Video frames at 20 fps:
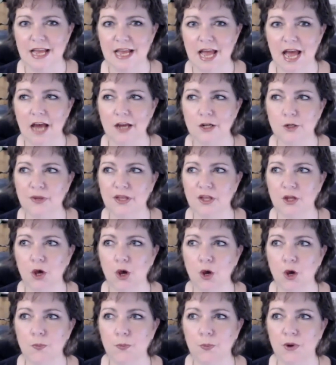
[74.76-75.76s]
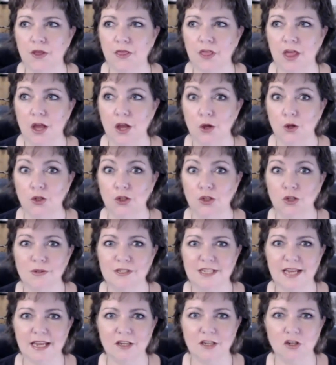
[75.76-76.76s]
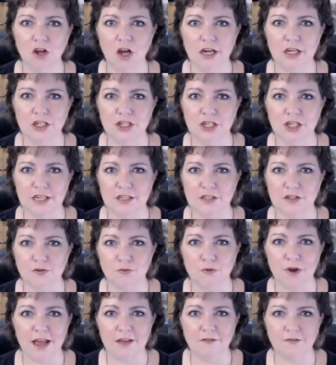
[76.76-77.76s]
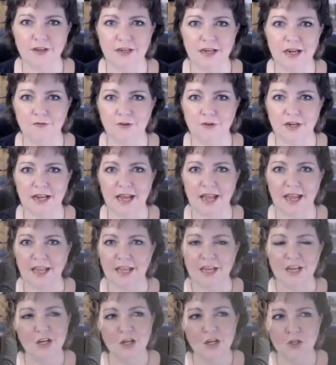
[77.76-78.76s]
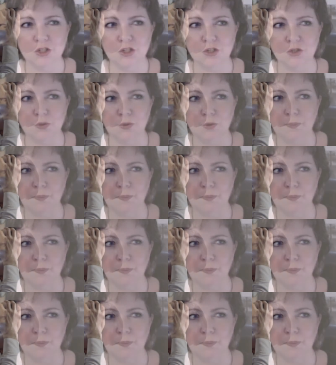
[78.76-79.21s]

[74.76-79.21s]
How do we cope with new technologies arriving every day, to